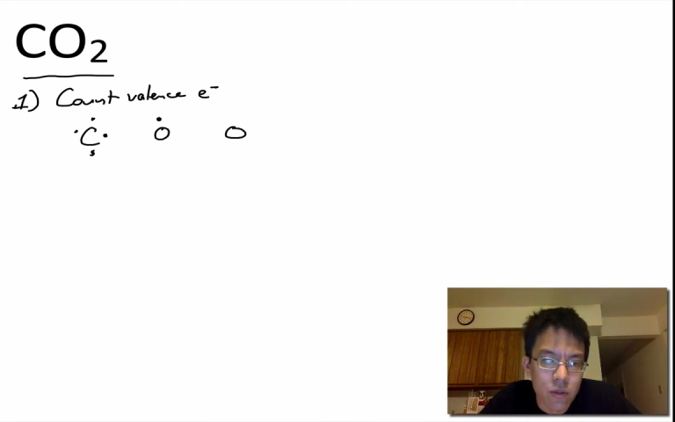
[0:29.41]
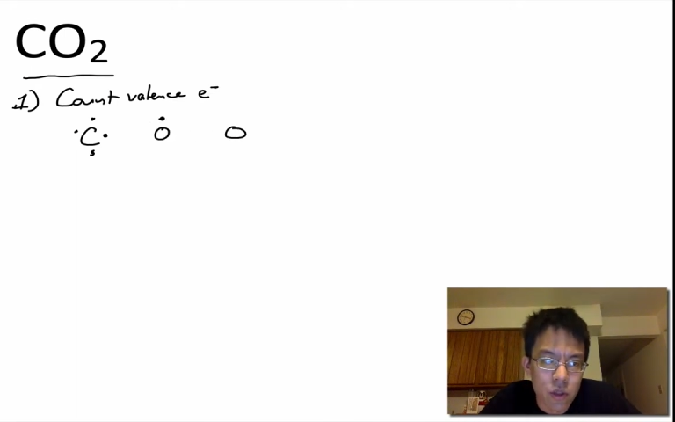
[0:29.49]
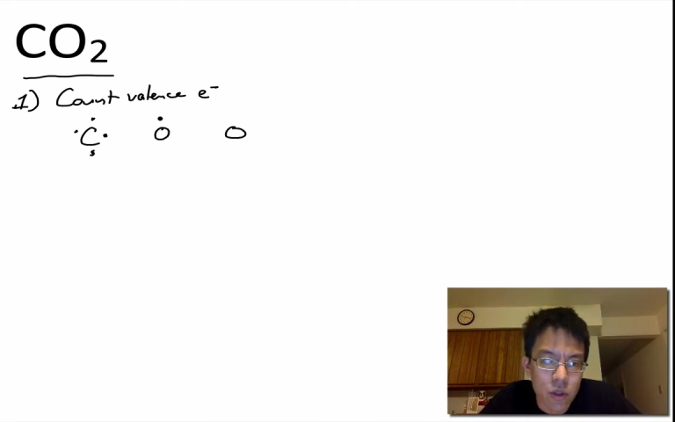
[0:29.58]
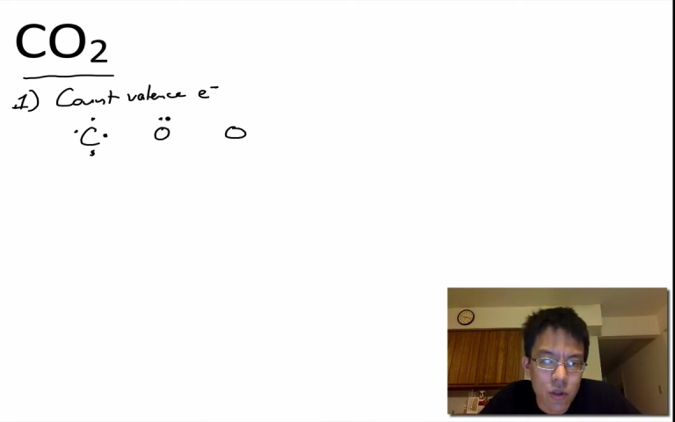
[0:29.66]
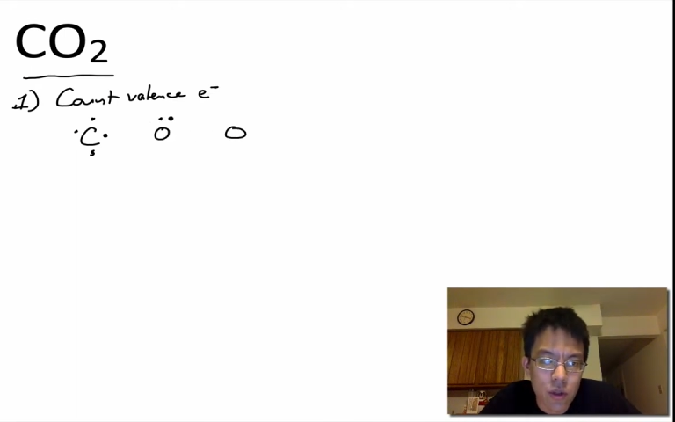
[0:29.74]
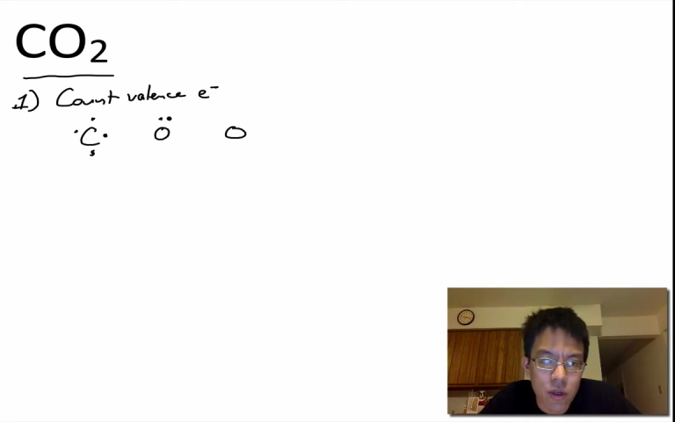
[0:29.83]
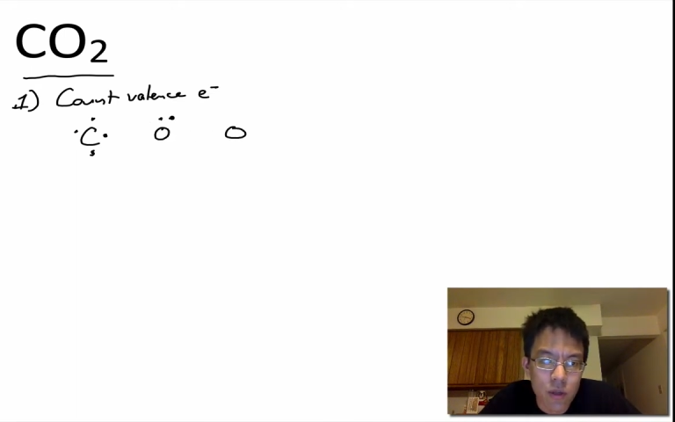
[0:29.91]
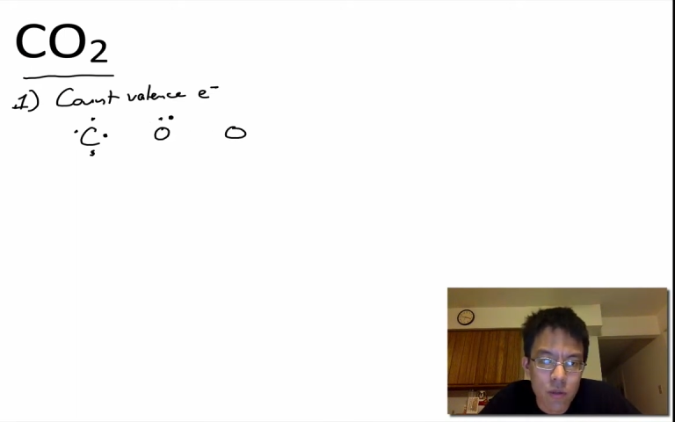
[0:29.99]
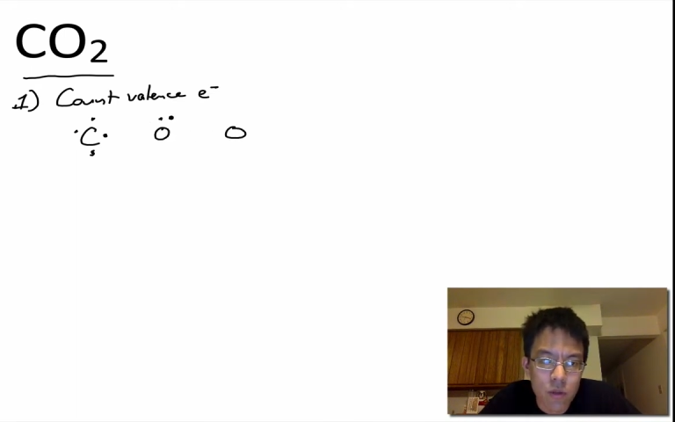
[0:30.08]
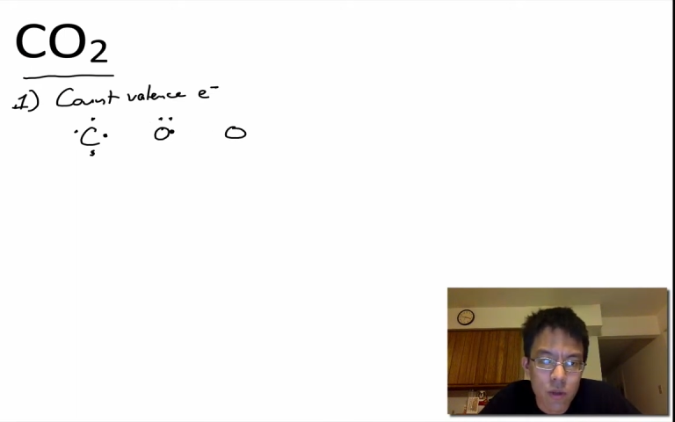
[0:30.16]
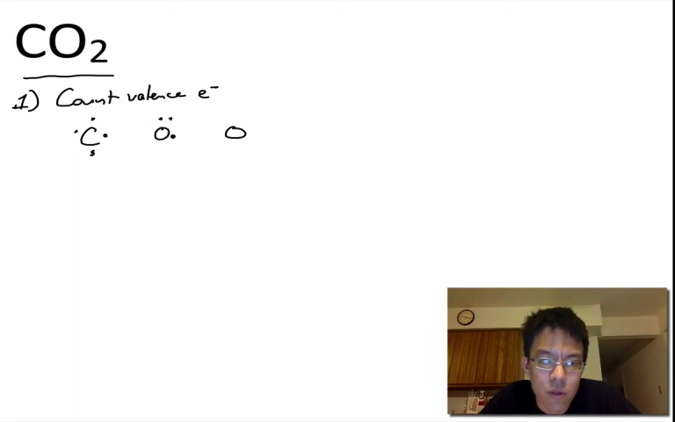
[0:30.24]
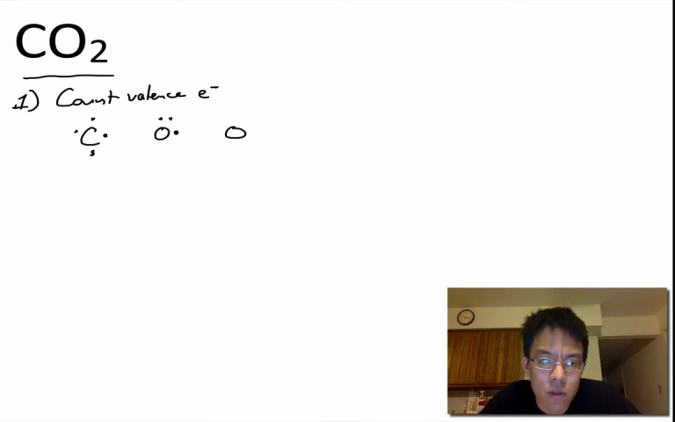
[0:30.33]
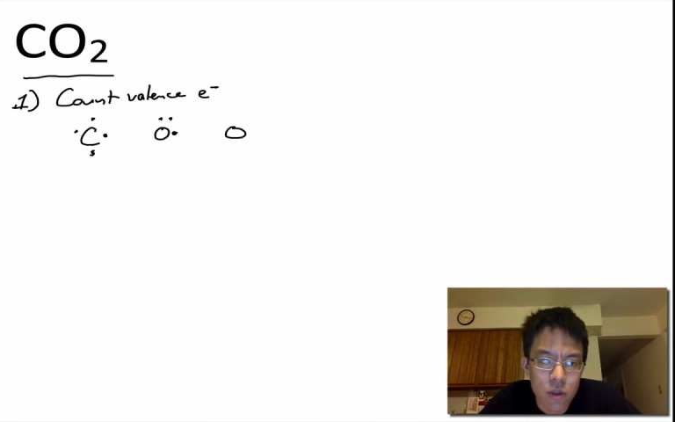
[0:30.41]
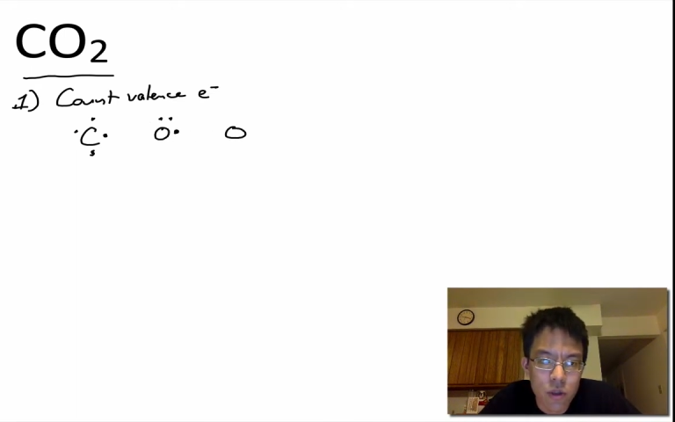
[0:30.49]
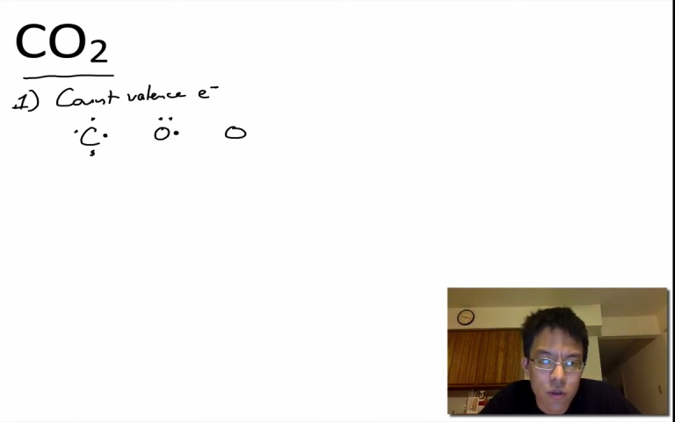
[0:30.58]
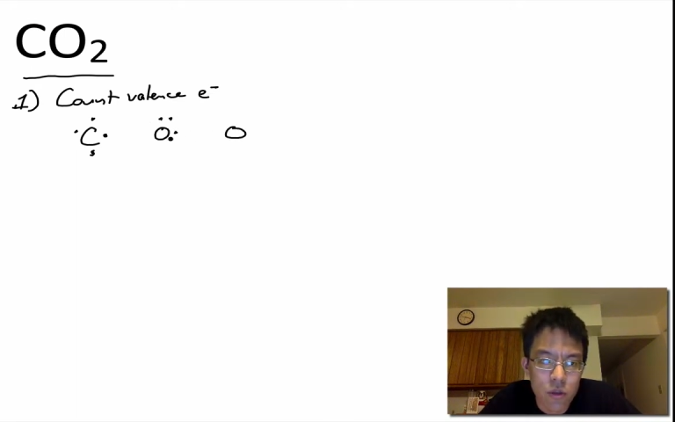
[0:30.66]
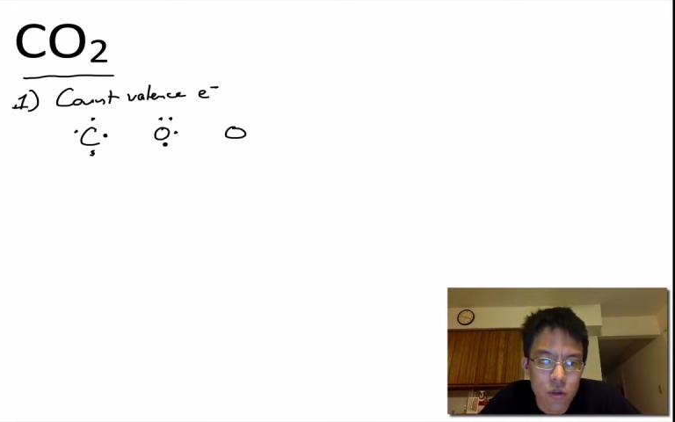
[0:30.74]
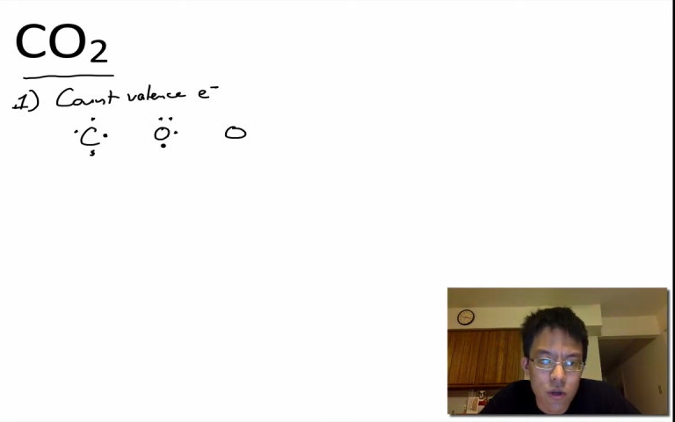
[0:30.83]
so I'm going
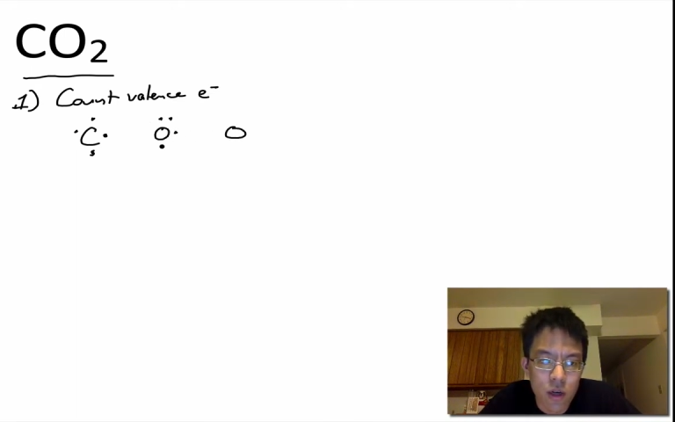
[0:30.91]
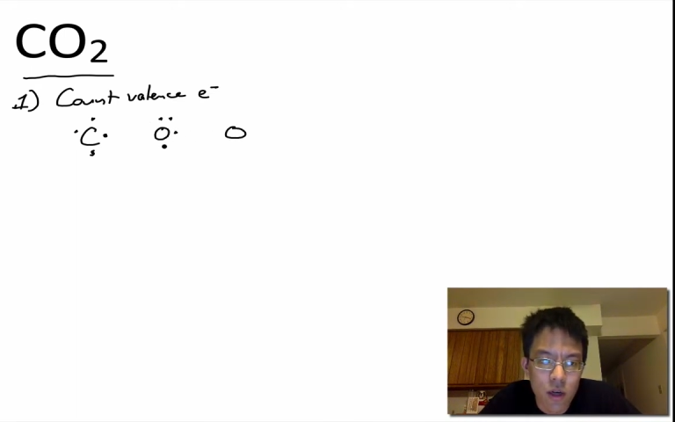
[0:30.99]
to